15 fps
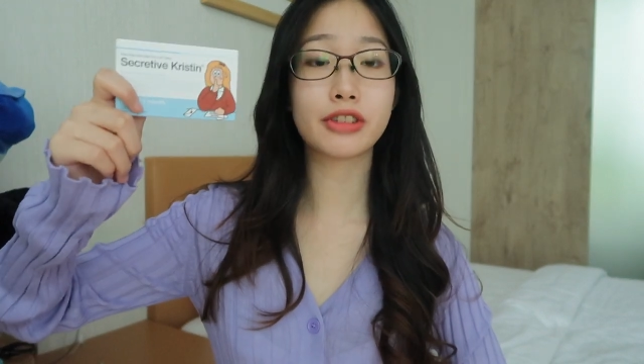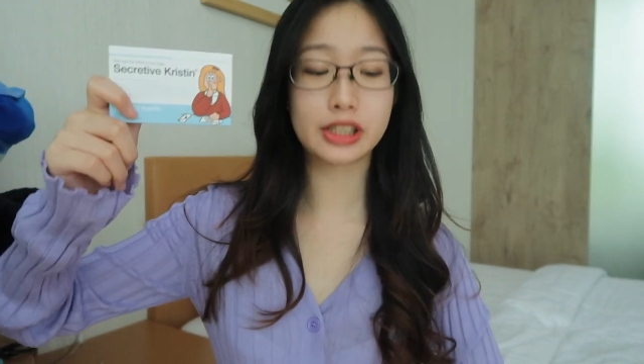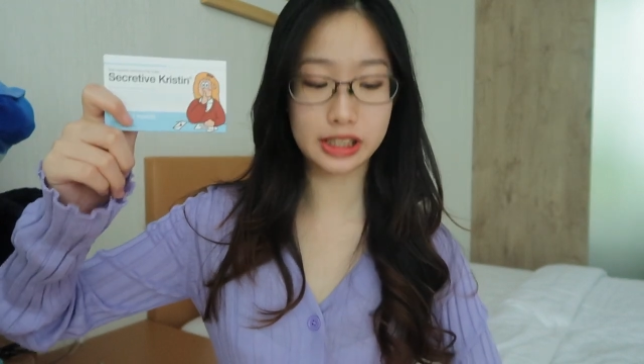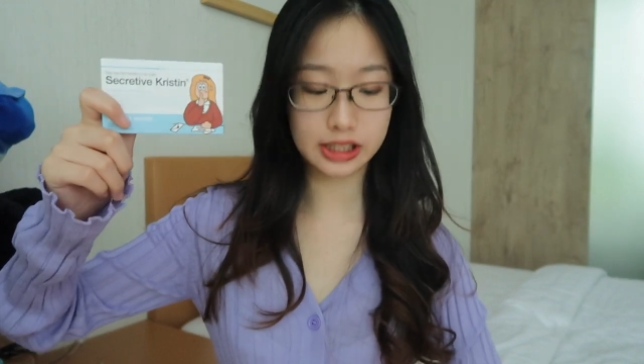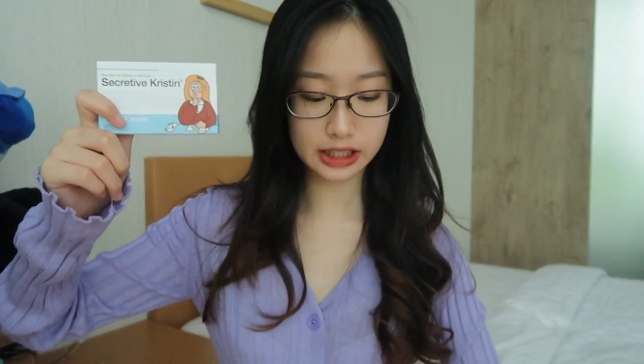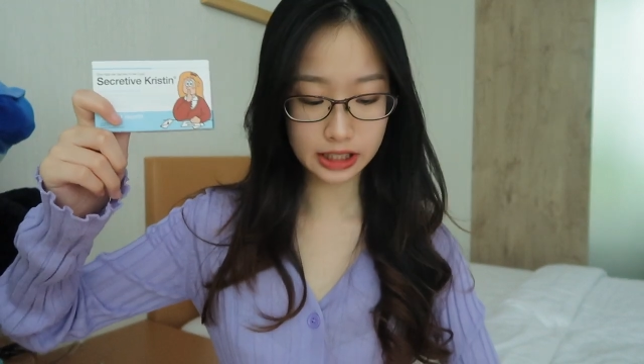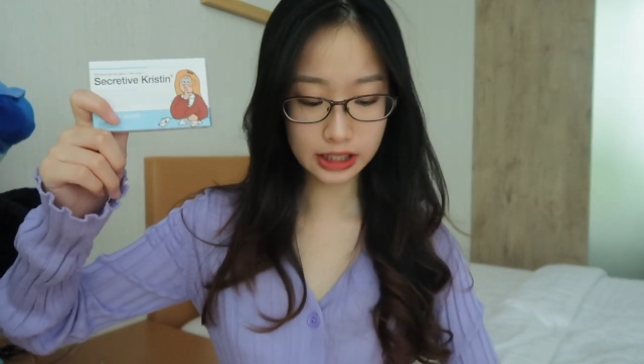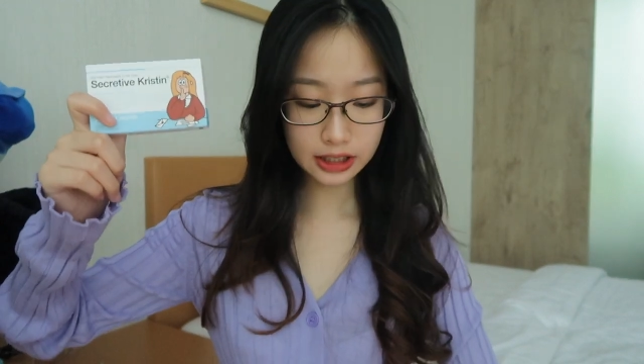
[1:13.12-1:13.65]

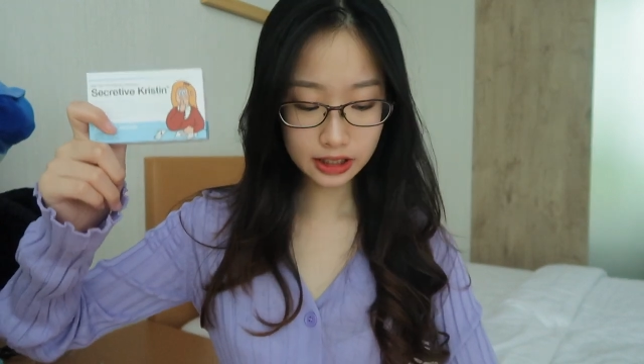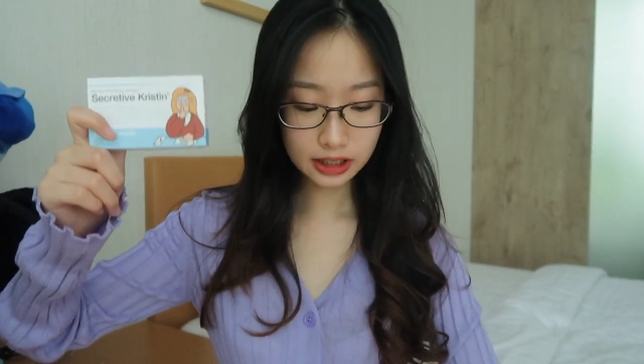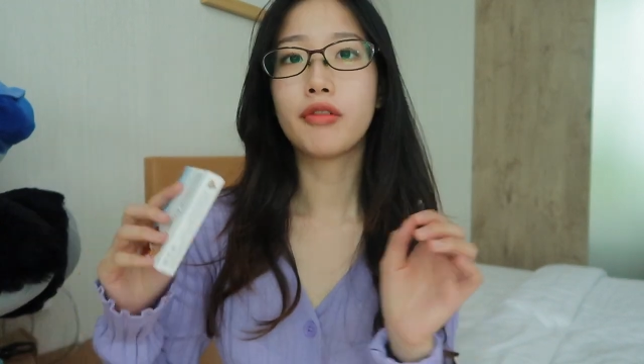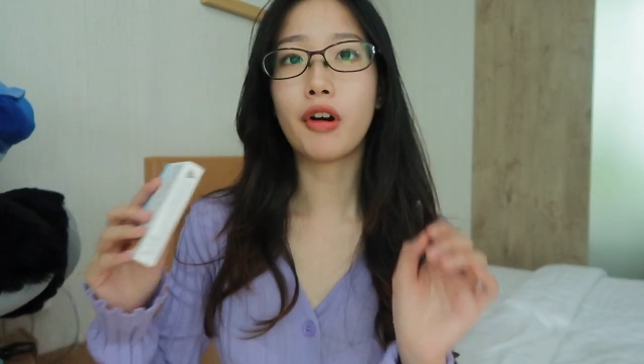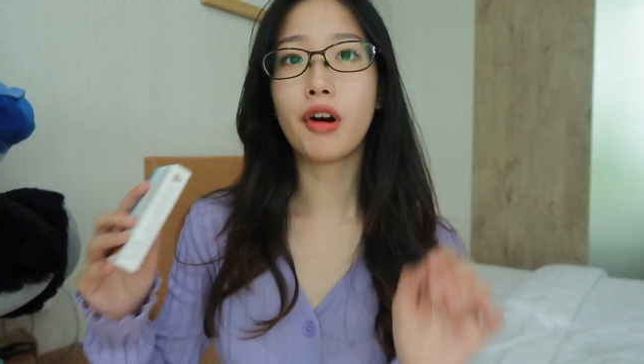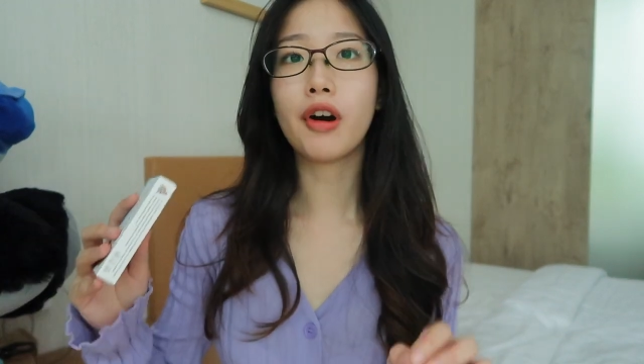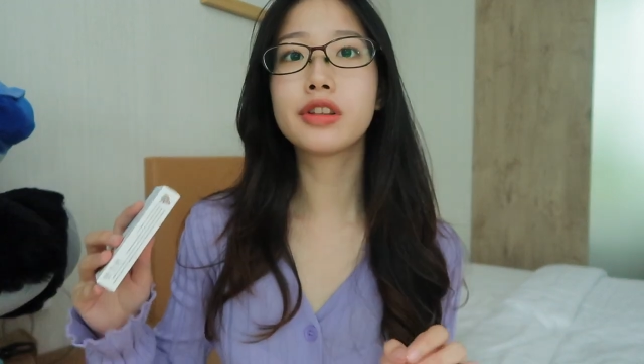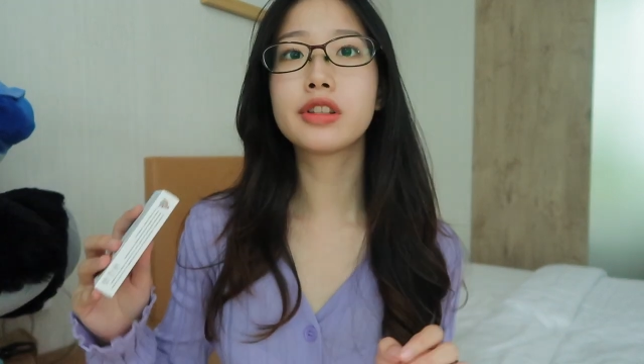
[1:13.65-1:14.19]
Kristin.
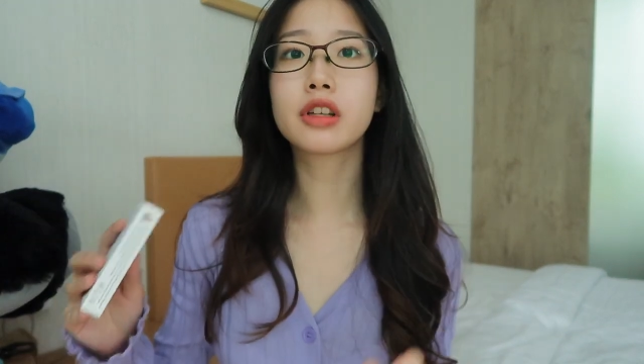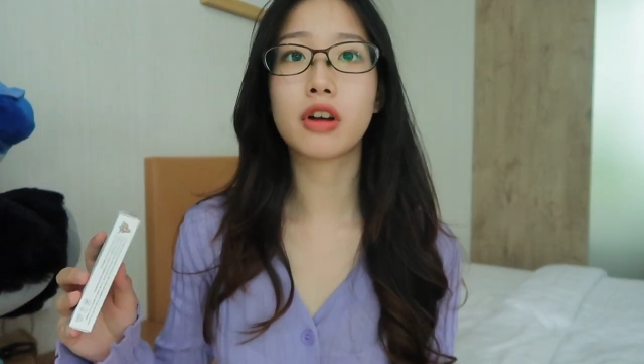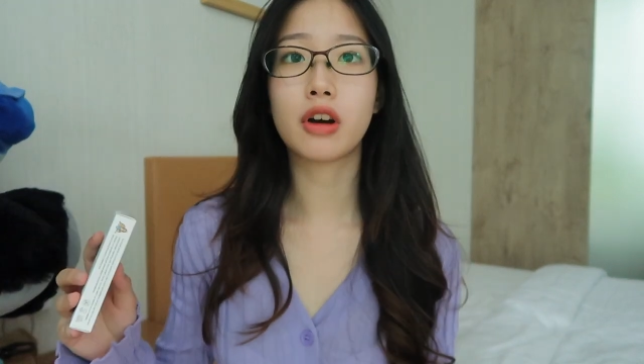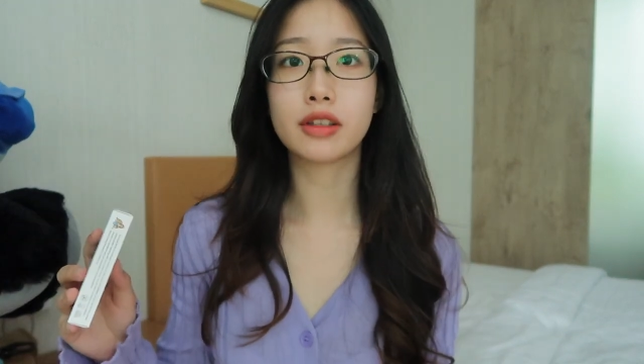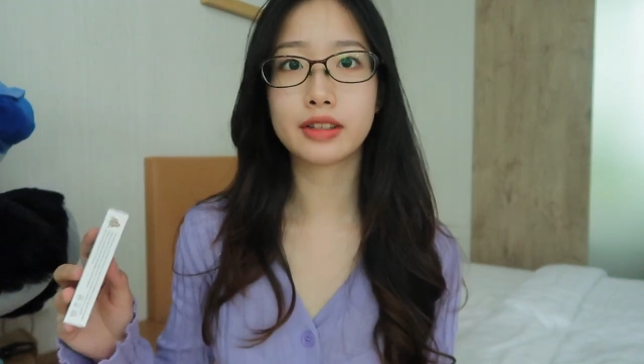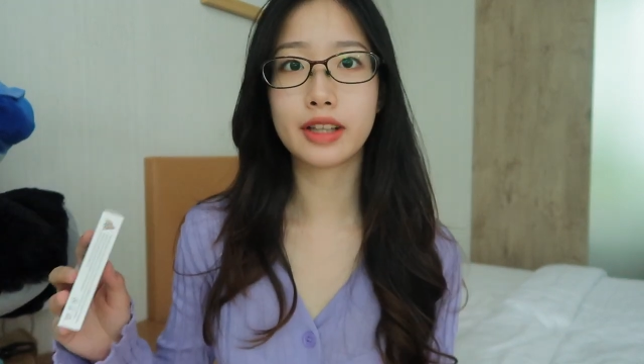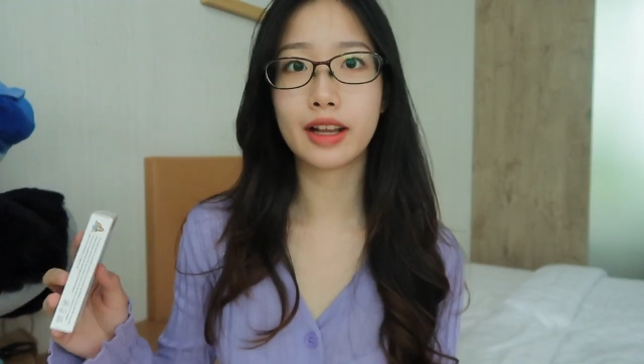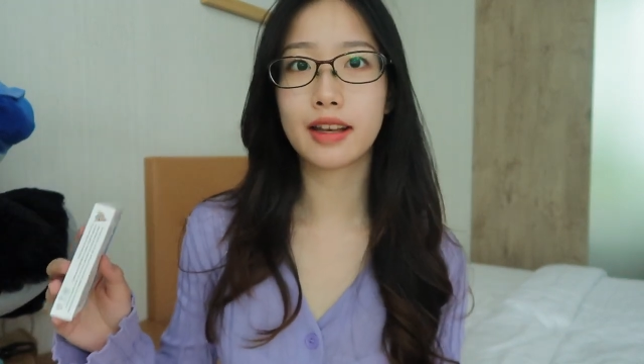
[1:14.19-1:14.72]
For all the
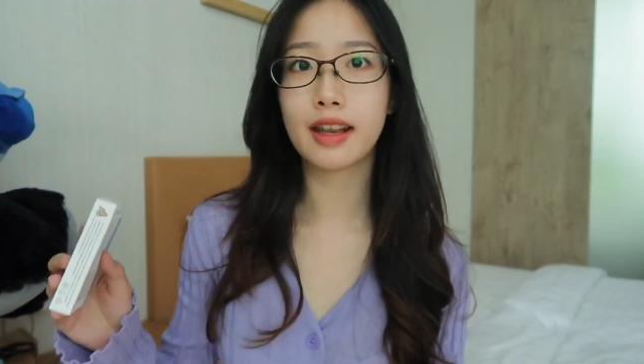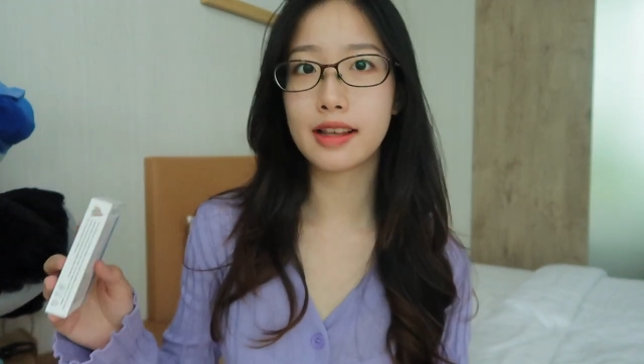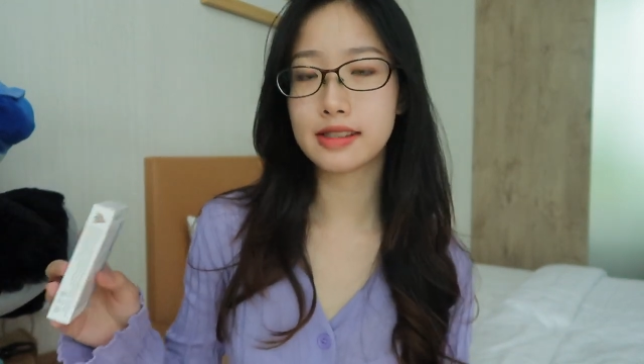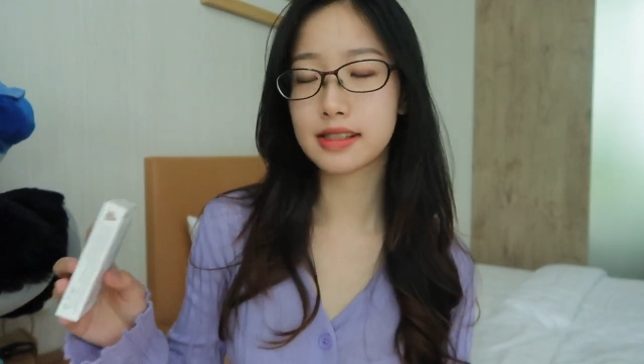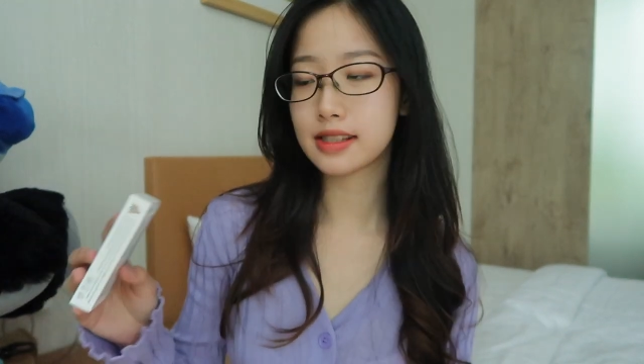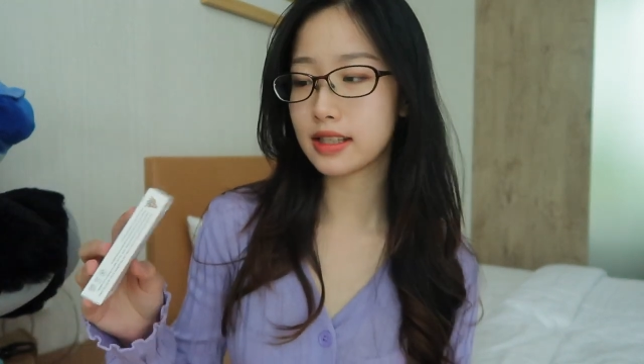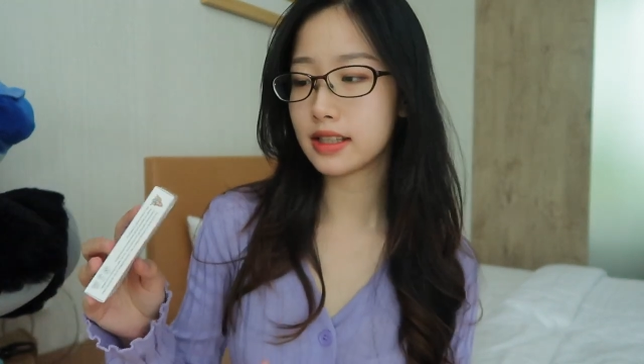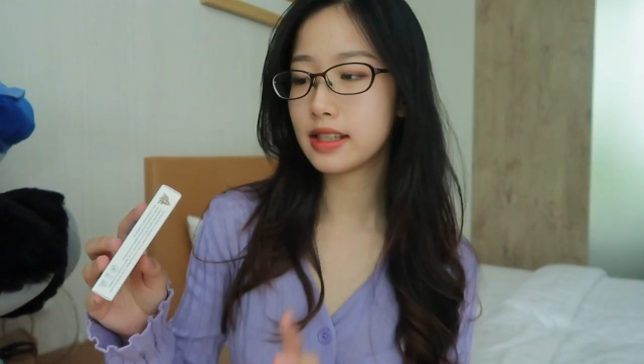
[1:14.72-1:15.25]
contact
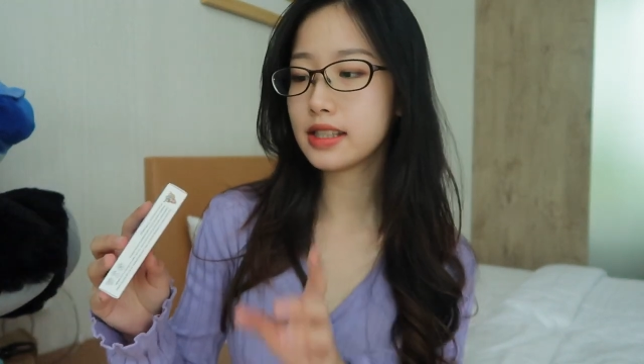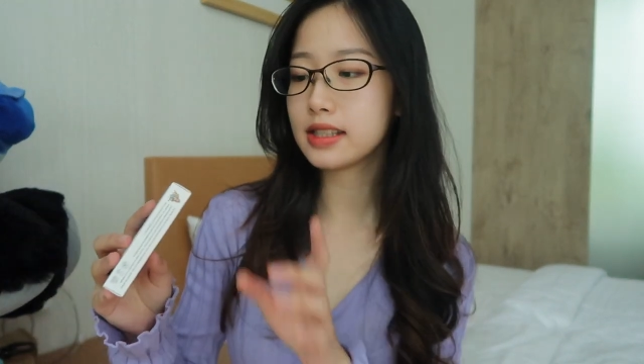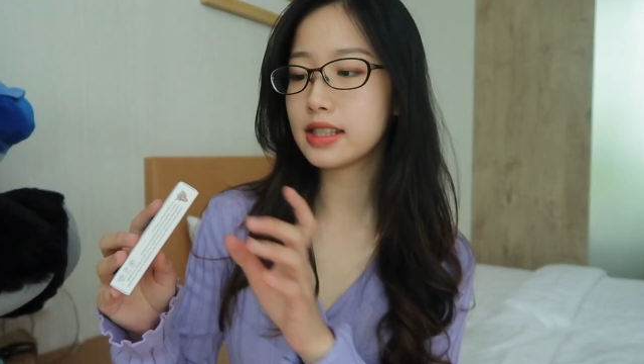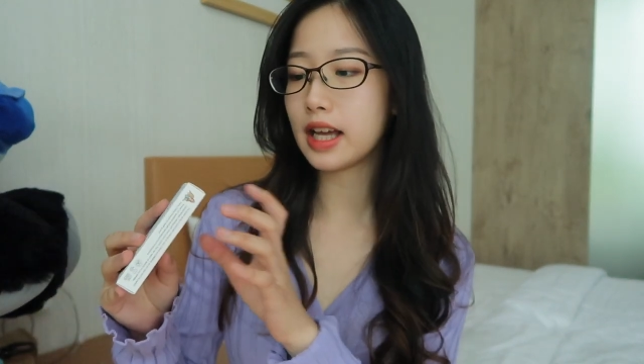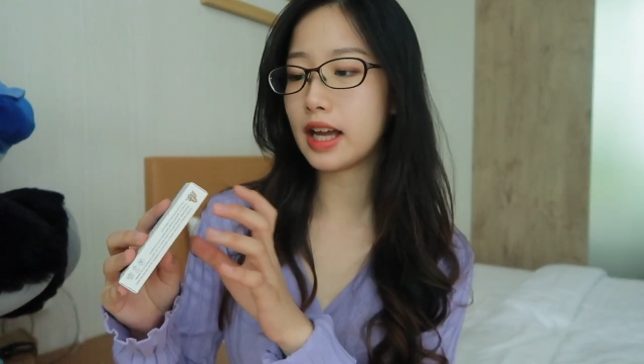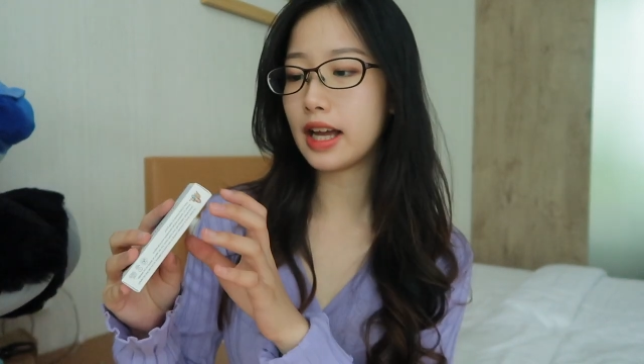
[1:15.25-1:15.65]
lenses,